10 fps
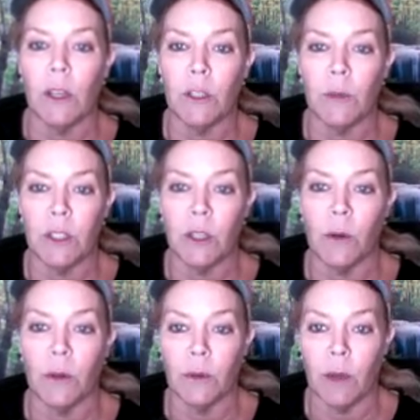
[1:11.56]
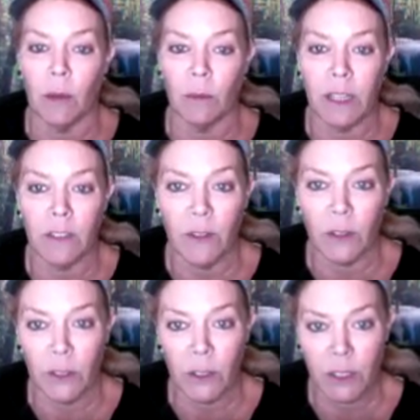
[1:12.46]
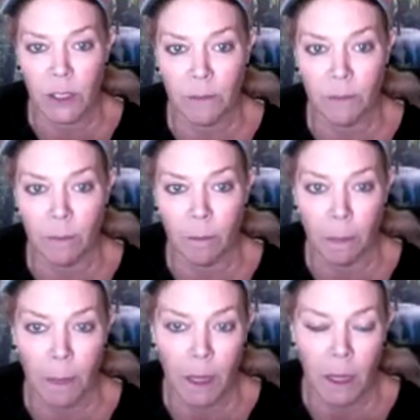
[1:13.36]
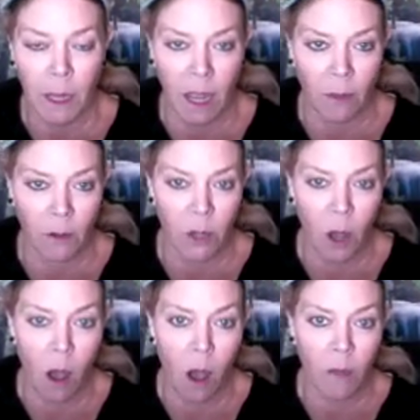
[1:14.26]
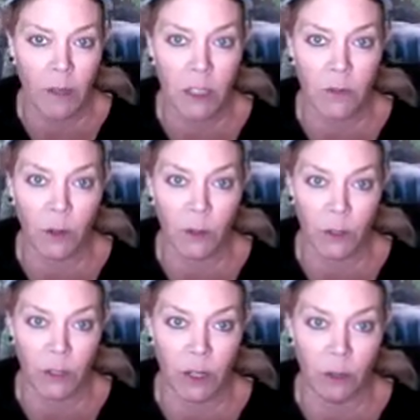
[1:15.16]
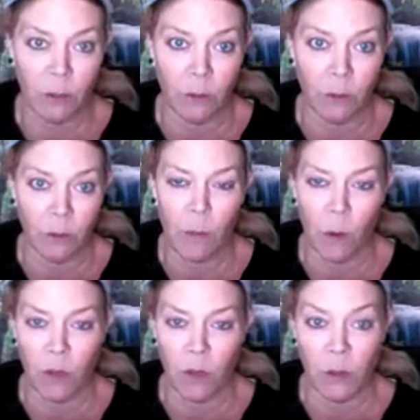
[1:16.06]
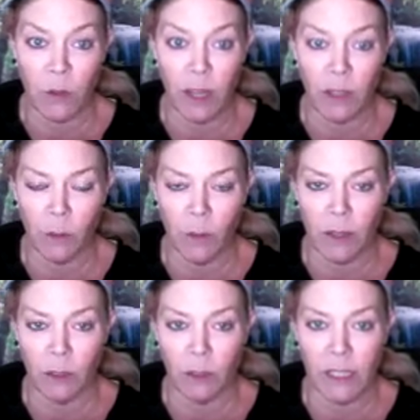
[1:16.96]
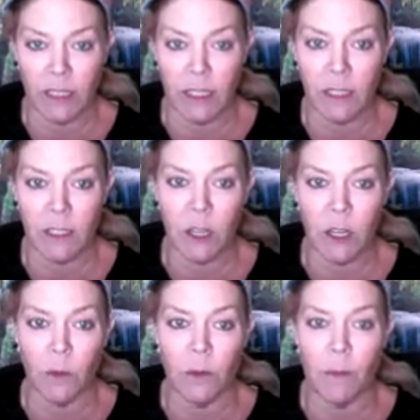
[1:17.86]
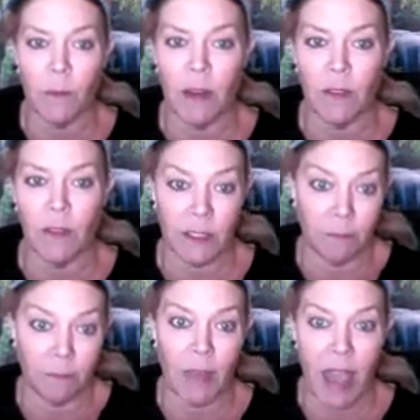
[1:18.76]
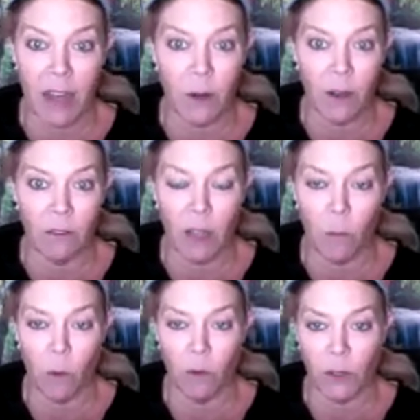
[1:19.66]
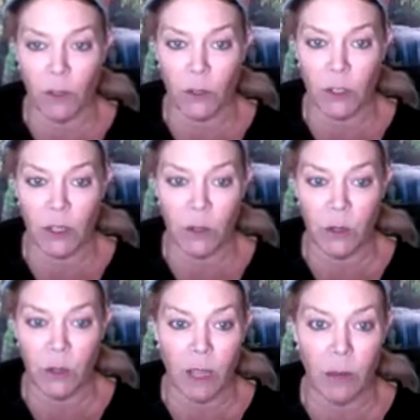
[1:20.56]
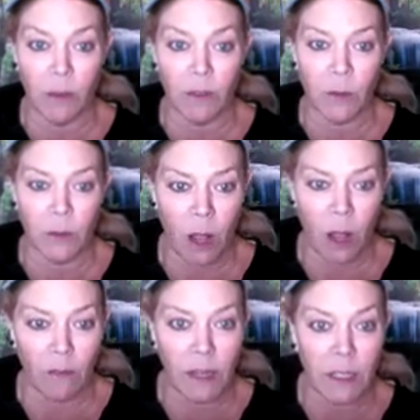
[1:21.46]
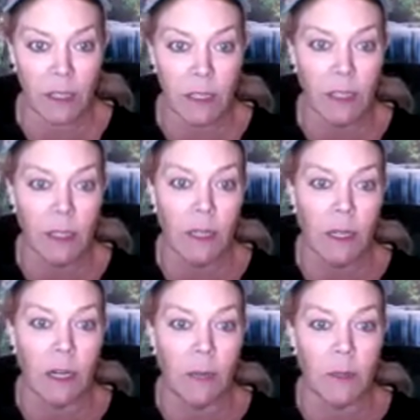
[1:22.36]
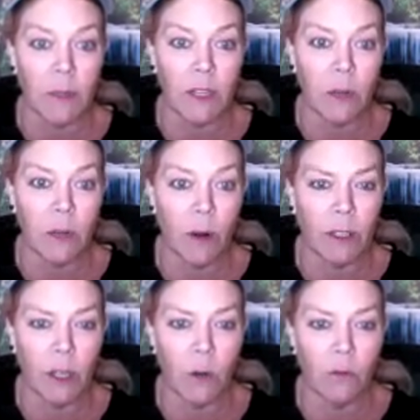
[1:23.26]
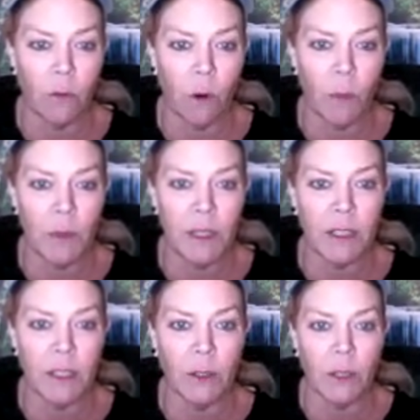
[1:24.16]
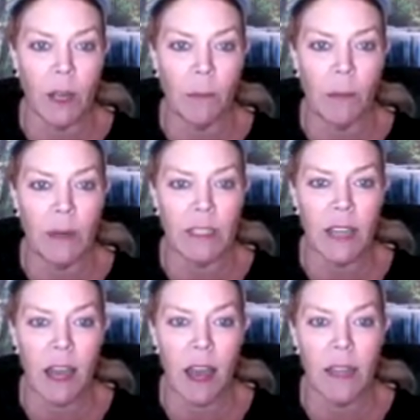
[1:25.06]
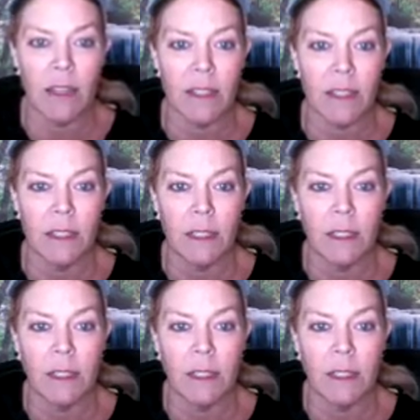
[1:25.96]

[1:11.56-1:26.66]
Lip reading: what you do is you go to lead filters, and there's all these filters that are way more than you can get in the regular LinkedIn. So the benefit is that you have a lot more filters that you can play with. So there's all of these. So say you want to go for a particular company size.